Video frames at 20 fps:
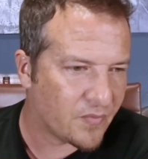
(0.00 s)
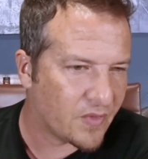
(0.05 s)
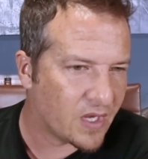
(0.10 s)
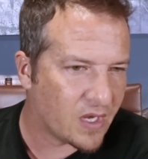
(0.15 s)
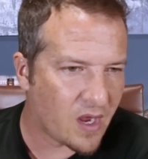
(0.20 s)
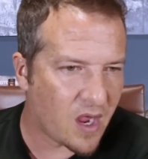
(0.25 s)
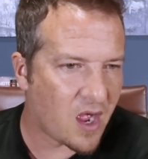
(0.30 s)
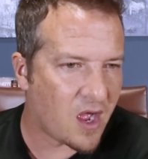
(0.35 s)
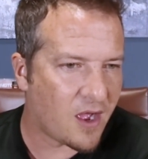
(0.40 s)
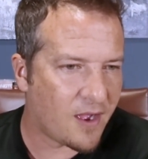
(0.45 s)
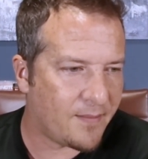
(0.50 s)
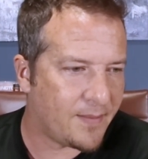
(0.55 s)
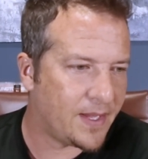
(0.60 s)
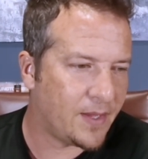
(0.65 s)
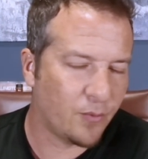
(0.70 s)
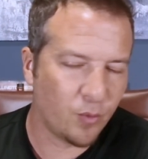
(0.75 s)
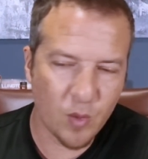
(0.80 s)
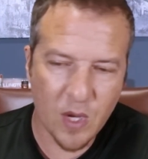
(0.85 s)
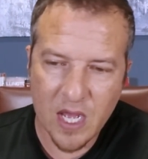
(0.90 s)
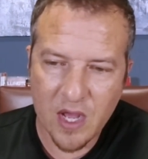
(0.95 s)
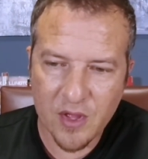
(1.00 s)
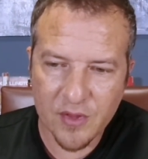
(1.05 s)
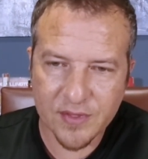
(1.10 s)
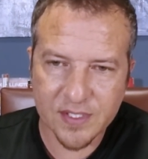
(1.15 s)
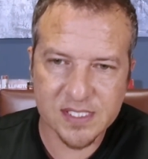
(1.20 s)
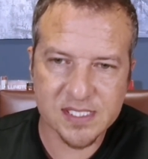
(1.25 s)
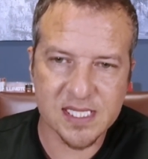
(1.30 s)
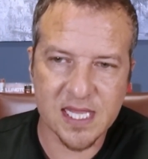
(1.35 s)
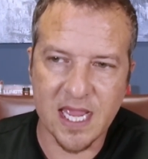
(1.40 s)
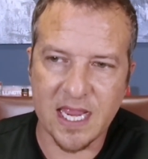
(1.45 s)
oh man, wealth
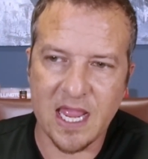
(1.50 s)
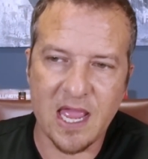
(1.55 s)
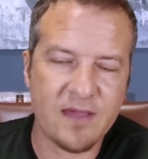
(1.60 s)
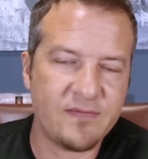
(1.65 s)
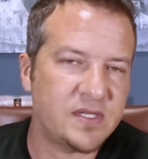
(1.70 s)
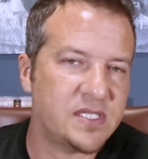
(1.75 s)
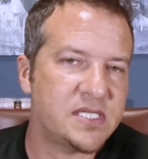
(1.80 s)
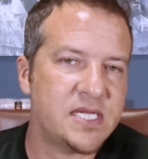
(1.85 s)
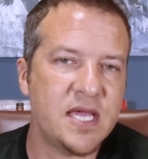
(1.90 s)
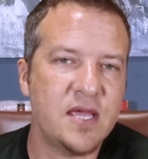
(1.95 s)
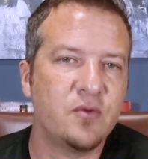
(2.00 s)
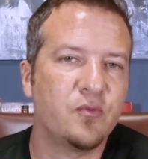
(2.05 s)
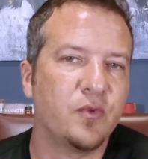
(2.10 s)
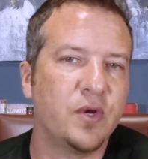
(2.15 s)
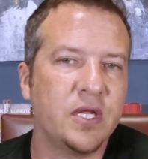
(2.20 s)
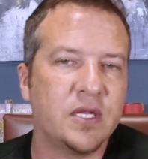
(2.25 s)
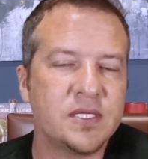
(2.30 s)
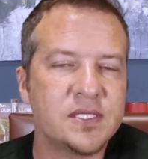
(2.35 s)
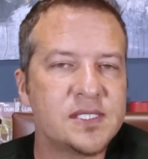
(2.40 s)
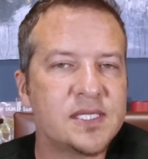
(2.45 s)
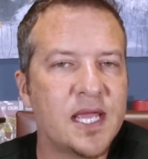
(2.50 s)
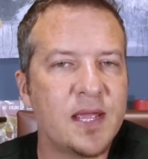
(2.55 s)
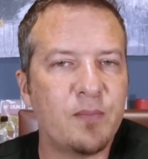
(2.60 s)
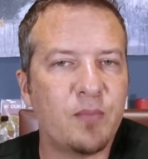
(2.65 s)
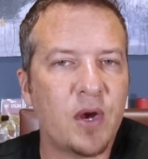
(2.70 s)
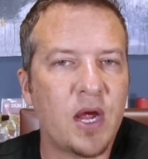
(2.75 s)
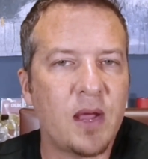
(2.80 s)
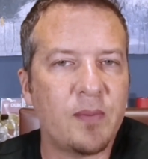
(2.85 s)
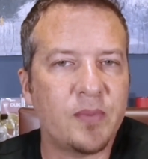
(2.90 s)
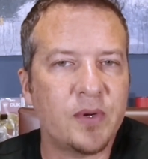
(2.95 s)
is like having 10 real estate
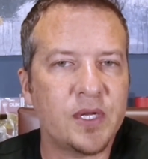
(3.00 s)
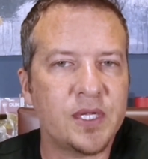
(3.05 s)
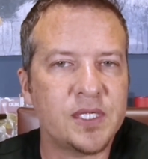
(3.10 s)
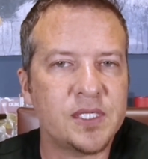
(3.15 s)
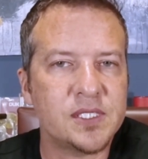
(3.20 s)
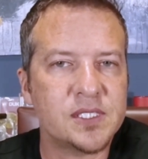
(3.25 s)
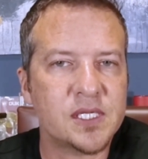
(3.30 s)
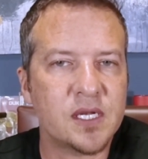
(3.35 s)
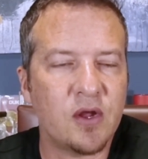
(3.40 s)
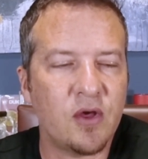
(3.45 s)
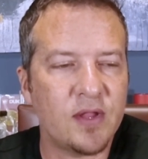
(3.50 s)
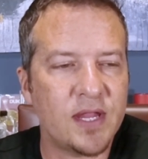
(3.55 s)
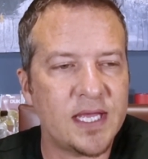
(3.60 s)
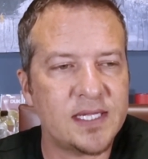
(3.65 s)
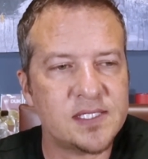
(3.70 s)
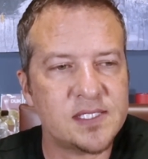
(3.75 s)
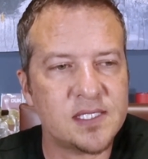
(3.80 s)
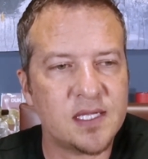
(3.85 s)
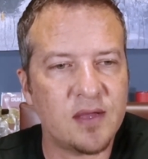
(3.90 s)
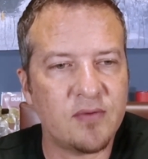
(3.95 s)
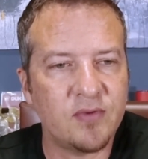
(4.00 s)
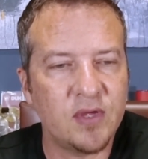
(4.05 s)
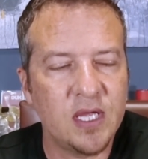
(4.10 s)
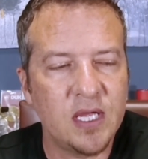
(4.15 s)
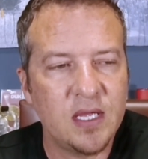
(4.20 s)
properties and all that stuff.